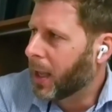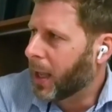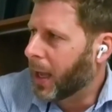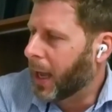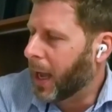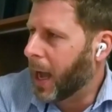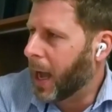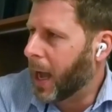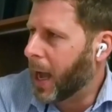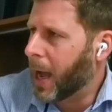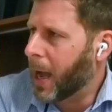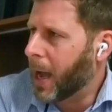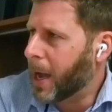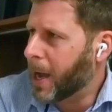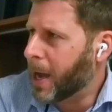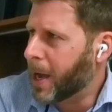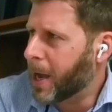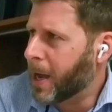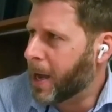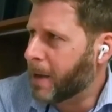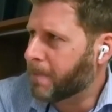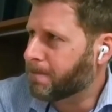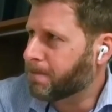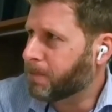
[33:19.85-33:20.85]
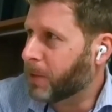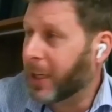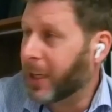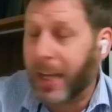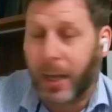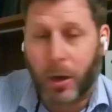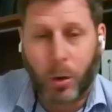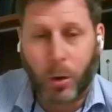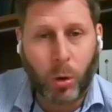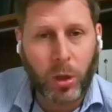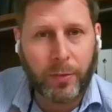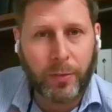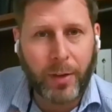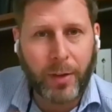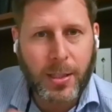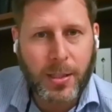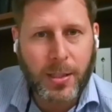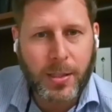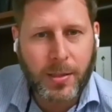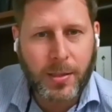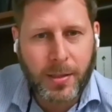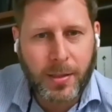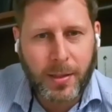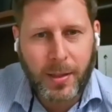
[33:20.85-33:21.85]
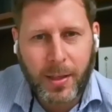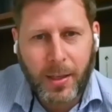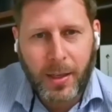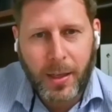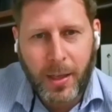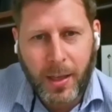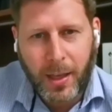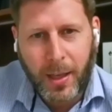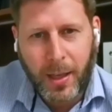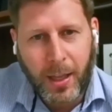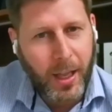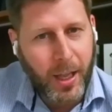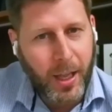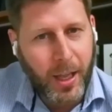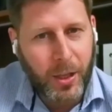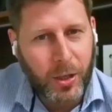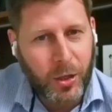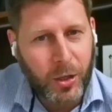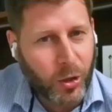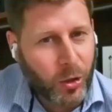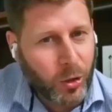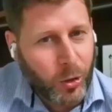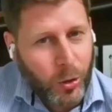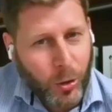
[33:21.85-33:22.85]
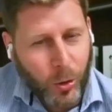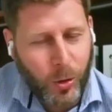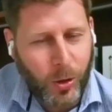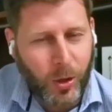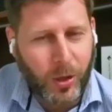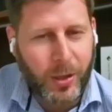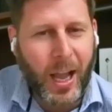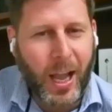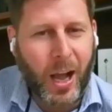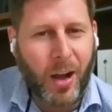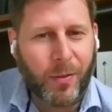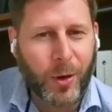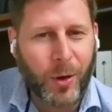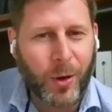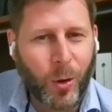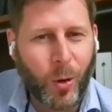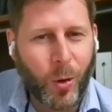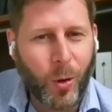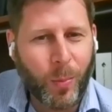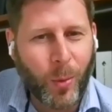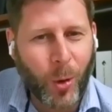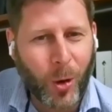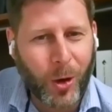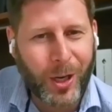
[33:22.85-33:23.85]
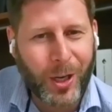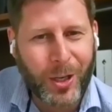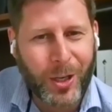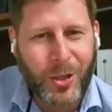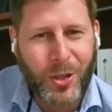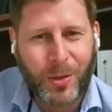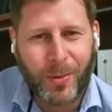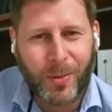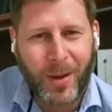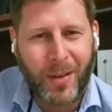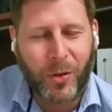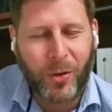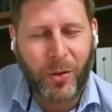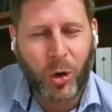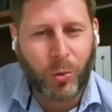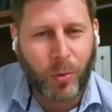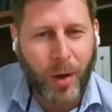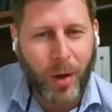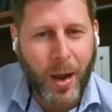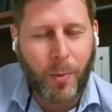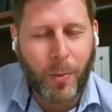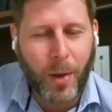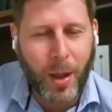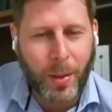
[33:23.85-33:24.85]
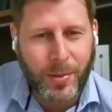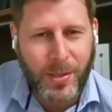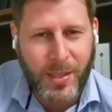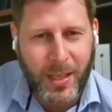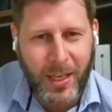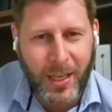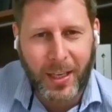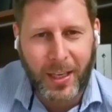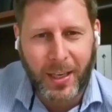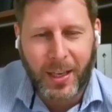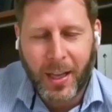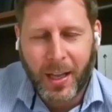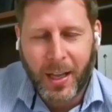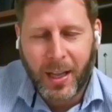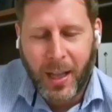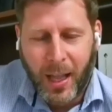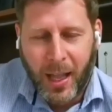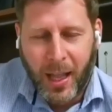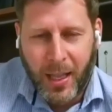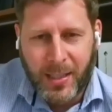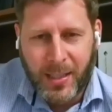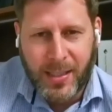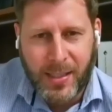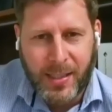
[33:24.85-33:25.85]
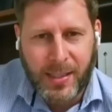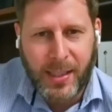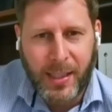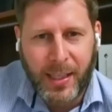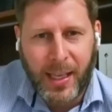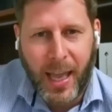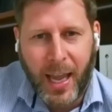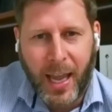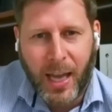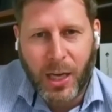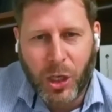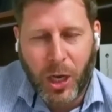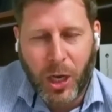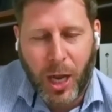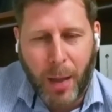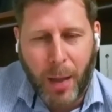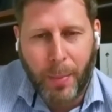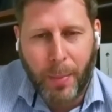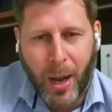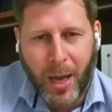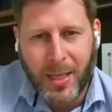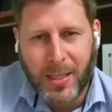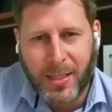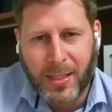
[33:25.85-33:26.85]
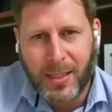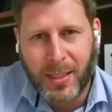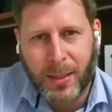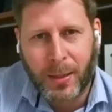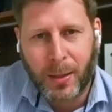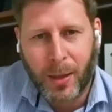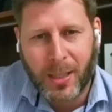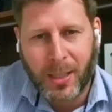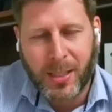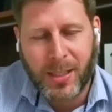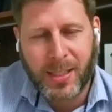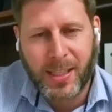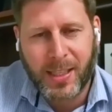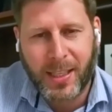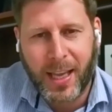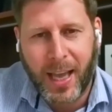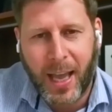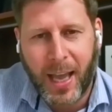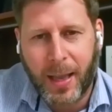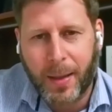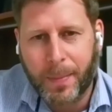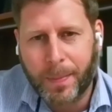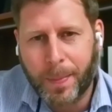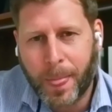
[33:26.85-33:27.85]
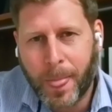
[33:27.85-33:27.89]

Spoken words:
To get a hold of us, you can Google Calvert Home Mortgage. We have a great website, chmic.ca.